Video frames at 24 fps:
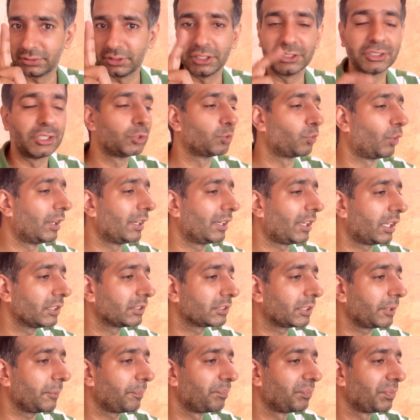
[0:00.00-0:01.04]
This is one
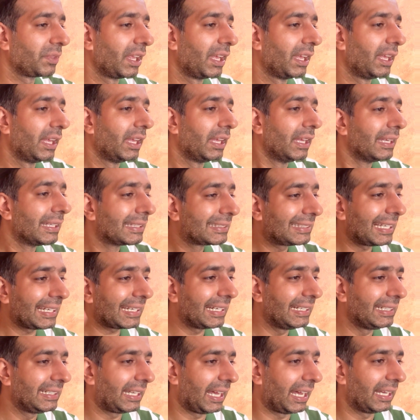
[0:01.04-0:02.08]
task.
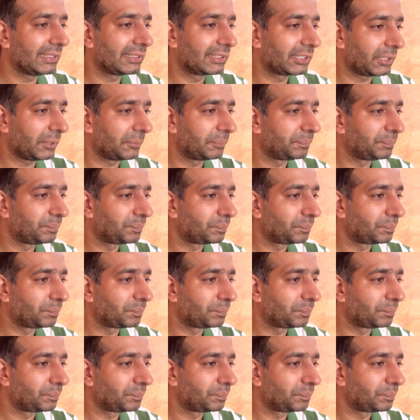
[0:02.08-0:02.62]
Second task,